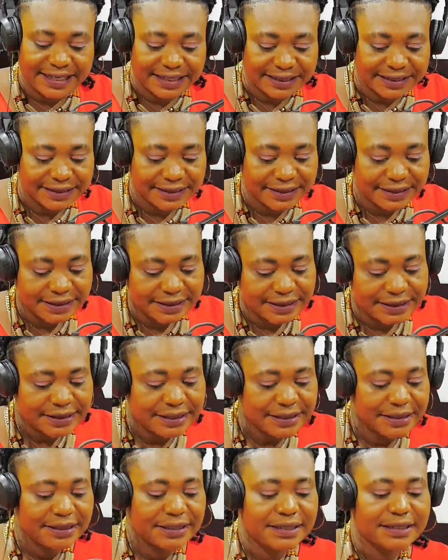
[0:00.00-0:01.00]
aye yi
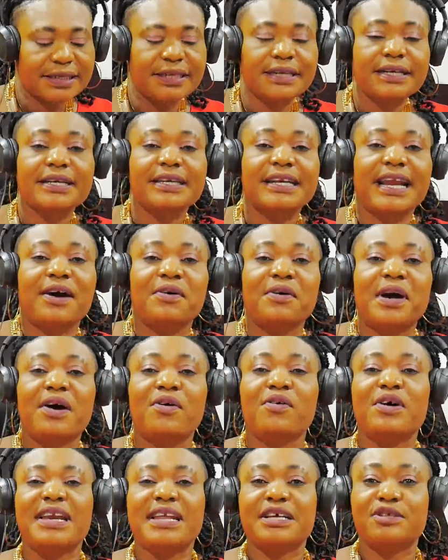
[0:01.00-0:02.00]
na ye ja
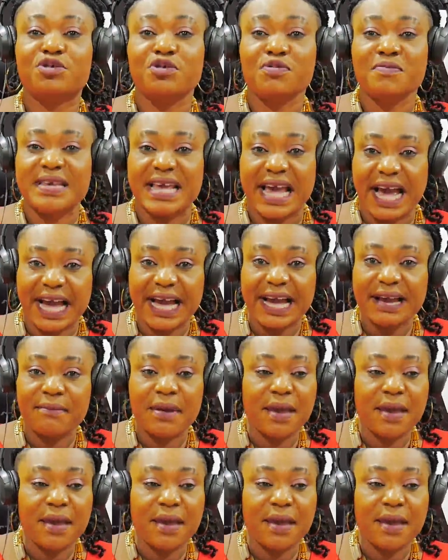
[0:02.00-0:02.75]
we we need to me a